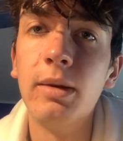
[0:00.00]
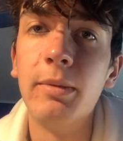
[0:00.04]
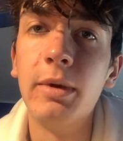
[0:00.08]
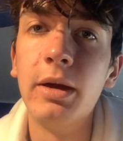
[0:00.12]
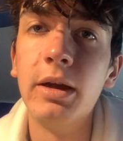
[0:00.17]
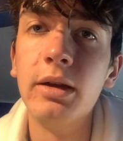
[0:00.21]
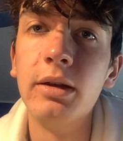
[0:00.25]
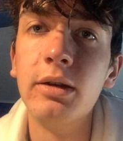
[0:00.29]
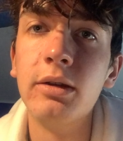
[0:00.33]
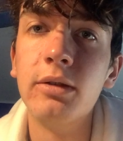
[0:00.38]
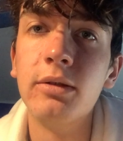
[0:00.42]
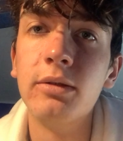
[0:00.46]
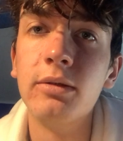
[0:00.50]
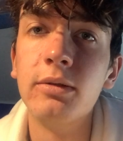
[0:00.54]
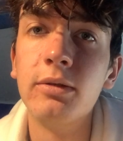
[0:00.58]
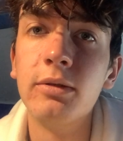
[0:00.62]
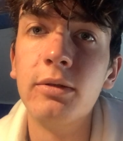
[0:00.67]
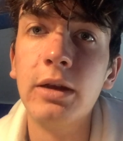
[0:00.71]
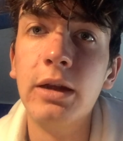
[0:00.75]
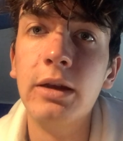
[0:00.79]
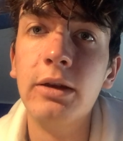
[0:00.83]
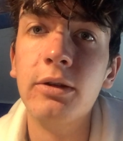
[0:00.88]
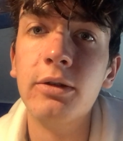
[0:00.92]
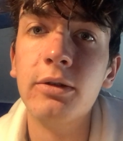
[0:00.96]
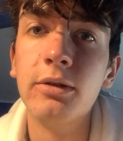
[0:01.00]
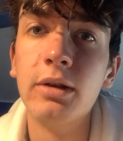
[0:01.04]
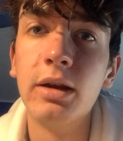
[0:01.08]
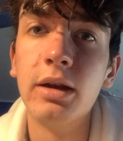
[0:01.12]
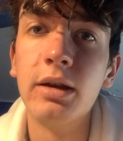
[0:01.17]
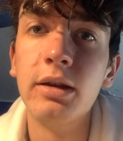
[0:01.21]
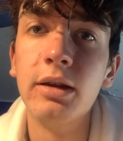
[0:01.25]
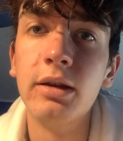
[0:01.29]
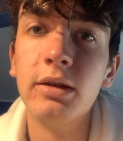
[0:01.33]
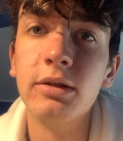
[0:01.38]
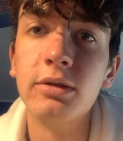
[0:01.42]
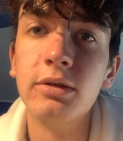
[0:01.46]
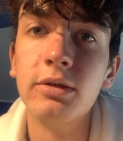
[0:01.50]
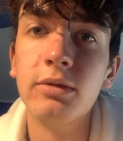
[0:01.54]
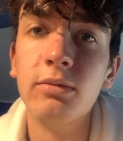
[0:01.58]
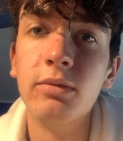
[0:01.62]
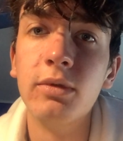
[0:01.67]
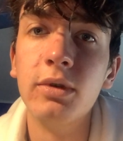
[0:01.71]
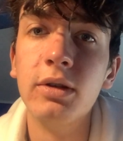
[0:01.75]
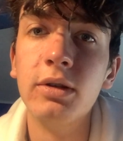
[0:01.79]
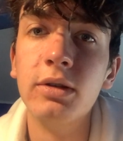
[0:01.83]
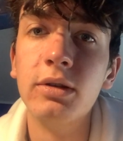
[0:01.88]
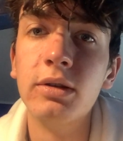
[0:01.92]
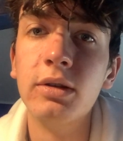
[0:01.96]
My incorrect answer
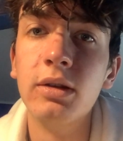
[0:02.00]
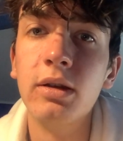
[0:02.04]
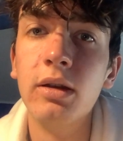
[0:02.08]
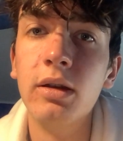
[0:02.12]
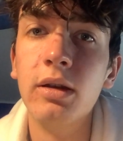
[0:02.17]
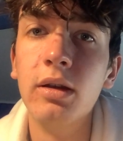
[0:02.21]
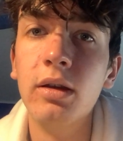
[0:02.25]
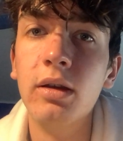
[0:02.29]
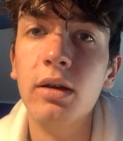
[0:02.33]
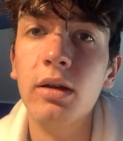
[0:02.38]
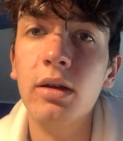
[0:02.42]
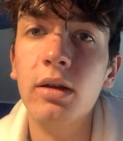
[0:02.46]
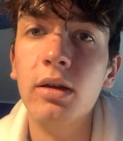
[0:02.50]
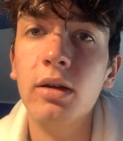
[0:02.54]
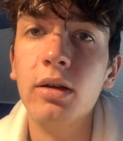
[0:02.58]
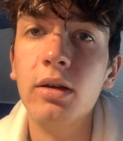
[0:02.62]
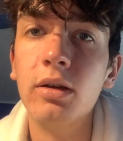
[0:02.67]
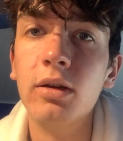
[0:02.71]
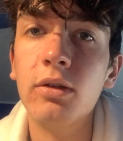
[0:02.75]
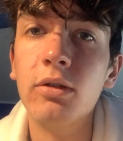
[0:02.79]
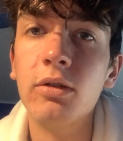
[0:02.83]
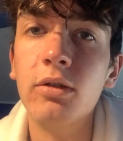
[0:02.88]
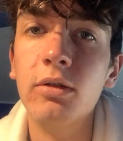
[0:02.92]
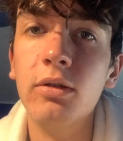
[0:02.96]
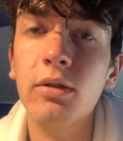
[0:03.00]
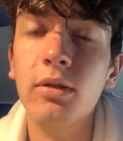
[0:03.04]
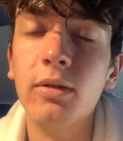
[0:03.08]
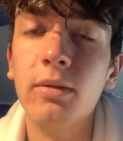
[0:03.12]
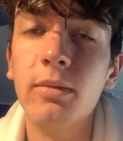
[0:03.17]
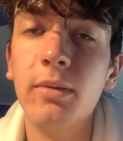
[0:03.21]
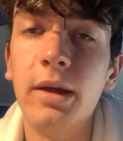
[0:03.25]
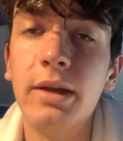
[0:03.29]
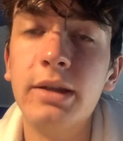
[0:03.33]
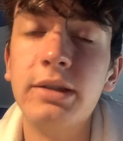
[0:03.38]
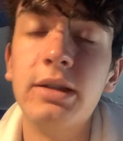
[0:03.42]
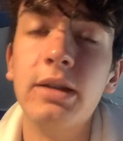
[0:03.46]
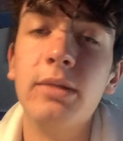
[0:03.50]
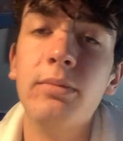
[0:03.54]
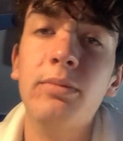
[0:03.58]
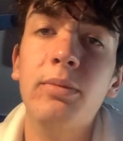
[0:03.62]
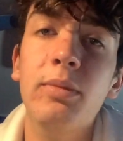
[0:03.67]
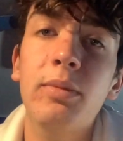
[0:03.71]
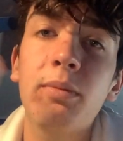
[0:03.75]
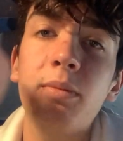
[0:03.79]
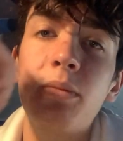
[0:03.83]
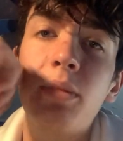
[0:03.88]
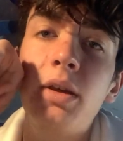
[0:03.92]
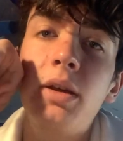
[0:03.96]
was, I said
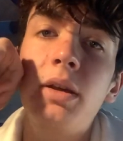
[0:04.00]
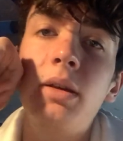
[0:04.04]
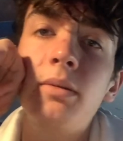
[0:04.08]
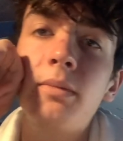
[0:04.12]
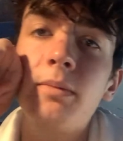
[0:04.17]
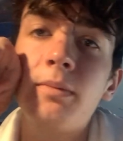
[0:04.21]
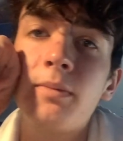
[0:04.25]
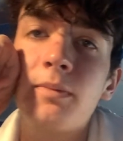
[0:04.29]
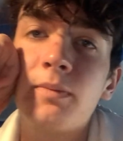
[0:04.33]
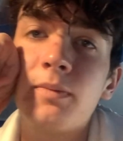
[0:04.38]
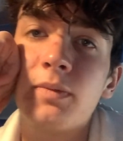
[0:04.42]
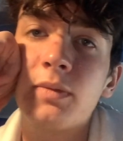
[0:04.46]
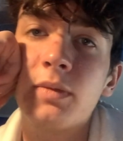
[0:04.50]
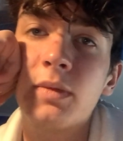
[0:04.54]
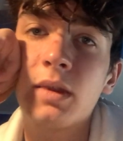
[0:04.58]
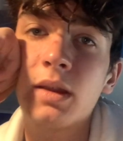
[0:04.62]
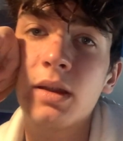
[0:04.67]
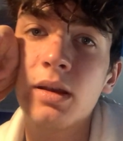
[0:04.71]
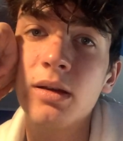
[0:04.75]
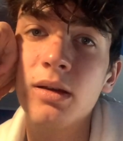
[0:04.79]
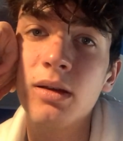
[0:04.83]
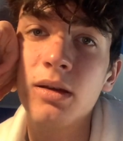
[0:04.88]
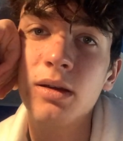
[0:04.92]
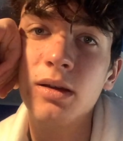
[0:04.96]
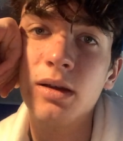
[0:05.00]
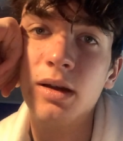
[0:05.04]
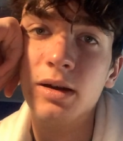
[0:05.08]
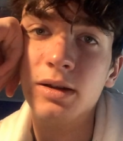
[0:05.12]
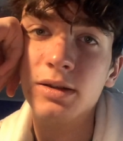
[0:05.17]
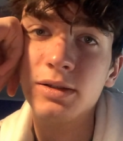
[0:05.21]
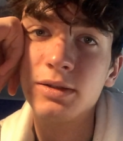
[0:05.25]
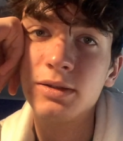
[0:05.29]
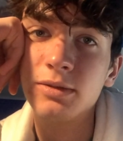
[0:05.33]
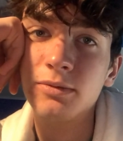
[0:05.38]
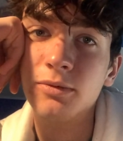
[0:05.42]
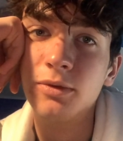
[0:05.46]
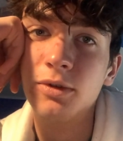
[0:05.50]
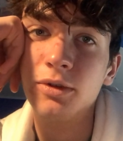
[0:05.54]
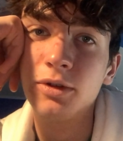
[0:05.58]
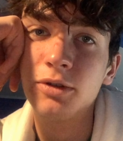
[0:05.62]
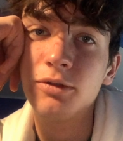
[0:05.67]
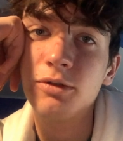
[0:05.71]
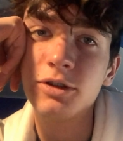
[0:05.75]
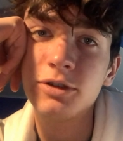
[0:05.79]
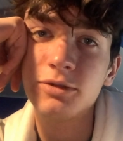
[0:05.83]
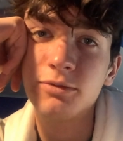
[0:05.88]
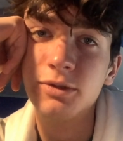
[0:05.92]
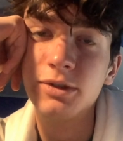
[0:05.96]
B. Well, the
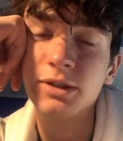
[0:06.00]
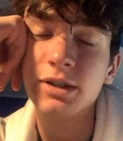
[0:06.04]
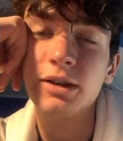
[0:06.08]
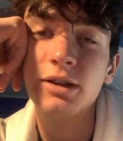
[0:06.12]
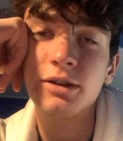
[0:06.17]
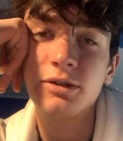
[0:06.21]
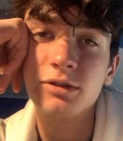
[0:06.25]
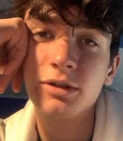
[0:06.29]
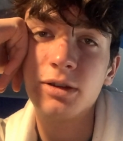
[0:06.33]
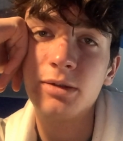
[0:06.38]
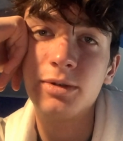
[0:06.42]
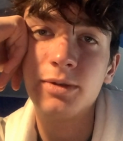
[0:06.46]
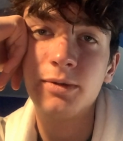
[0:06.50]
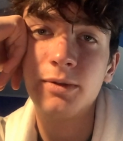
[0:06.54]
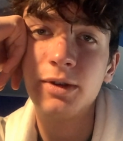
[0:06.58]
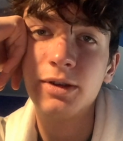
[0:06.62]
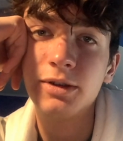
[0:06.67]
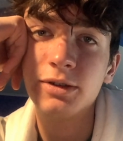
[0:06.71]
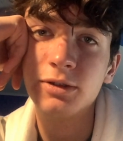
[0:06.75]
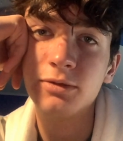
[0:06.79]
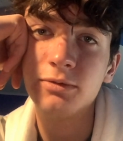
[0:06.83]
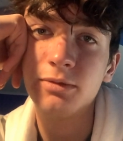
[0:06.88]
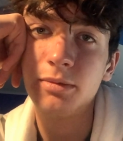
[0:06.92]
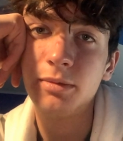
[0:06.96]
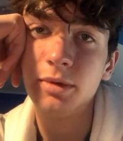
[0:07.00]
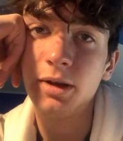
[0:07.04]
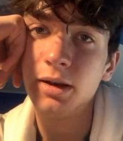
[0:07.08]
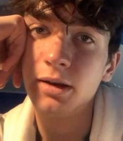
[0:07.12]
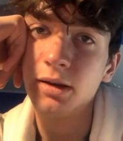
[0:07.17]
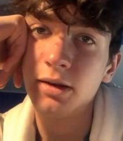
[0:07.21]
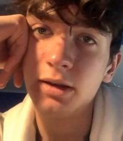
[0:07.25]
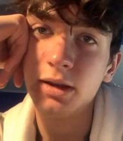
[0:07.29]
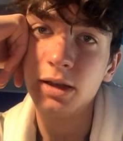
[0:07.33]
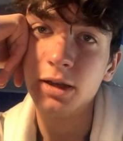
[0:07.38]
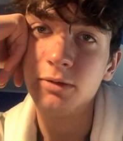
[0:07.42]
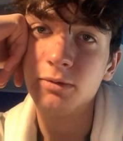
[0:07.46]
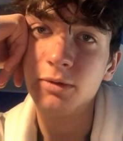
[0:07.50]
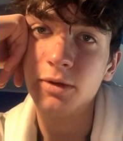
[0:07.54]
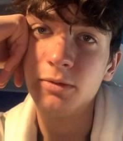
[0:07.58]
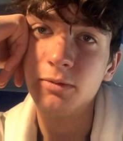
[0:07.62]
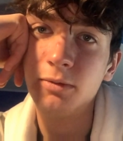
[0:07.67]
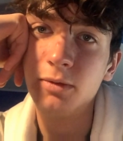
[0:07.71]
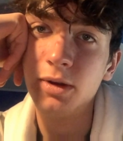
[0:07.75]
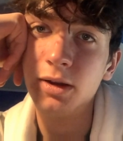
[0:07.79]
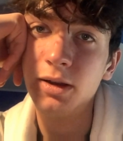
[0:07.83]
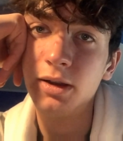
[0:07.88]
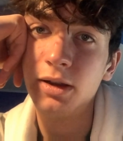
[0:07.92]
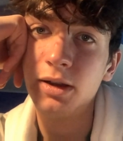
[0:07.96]
question was, additional observations were made on day
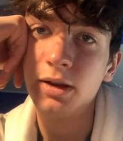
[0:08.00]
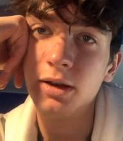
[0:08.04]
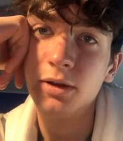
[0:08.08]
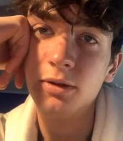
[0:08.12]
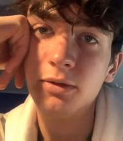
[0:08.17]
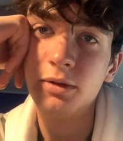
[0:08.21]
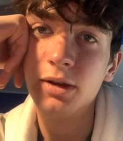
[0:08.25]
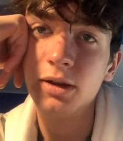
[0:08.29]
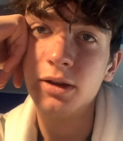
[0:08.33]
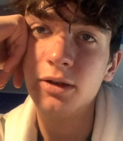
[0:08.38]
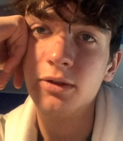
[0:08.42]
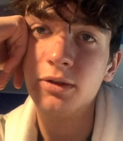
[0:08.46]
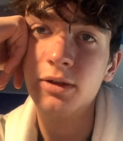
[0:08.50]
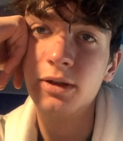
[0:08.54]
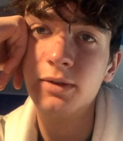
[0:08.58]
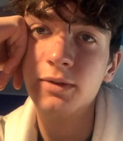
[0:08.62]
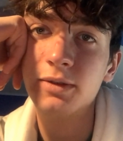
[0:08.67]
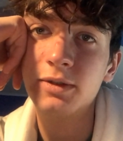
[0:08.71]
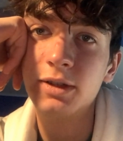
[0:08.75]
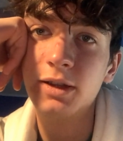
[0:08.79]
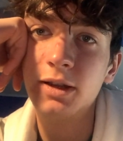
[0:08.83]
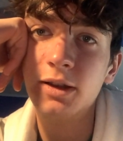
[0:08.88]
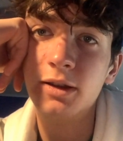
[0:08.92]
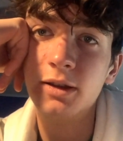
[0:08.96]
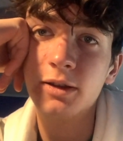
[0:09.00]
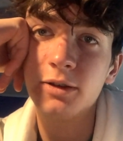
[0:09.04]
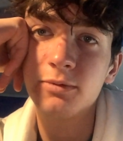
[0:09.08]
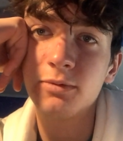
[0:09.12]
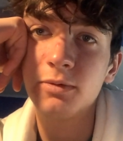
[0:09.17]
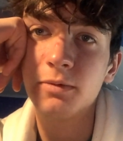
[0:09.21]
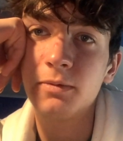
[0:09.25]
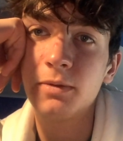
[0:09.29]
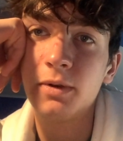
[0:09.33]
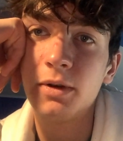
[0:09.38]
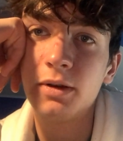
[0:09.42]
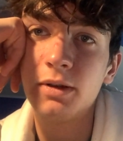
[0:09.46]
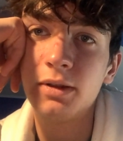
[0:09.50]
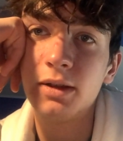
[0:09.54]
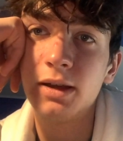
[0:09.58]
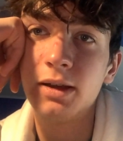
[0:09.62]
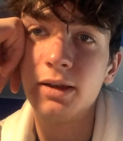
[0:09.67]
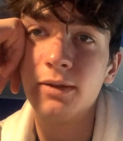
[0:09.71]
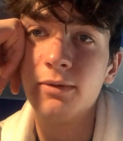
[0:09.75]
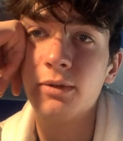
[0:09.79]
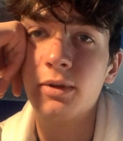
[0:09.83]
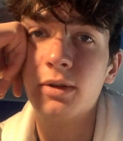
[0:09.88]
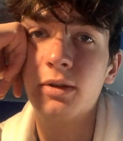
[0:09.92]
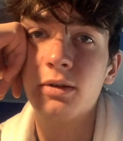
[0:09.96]
21, and no yellow leaf seedlings were found alive
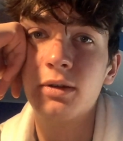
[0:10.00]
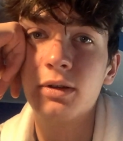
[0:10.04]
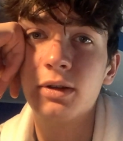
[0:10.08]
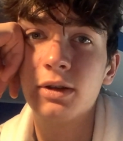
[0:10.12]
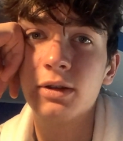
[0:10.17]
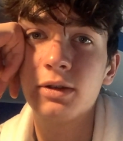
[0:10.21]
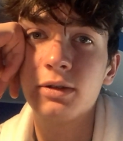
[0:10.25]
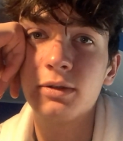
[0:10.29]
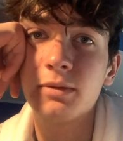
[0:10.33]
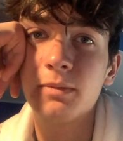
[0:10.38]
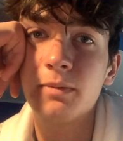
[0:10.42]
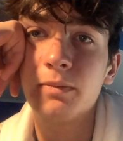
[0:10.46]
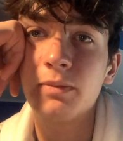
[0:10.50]
in either dish.